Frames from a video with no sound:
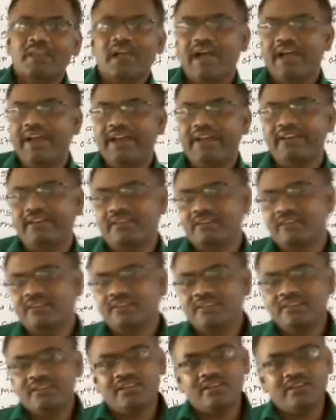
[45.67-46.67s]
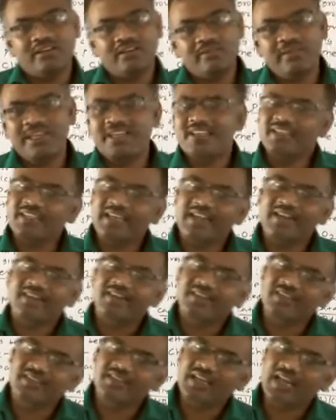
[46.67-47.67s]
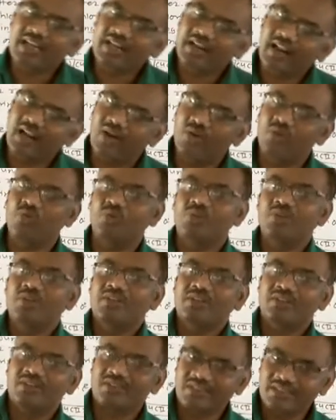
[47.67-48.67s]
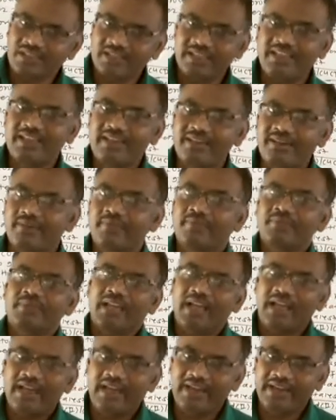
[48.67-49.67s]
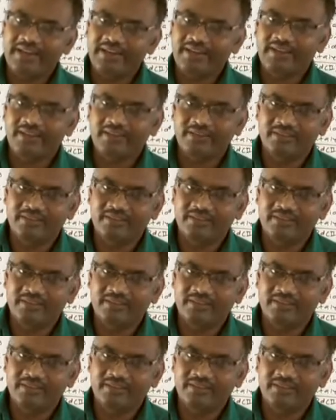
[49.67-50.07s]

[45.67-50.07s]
and many scientists are now studying and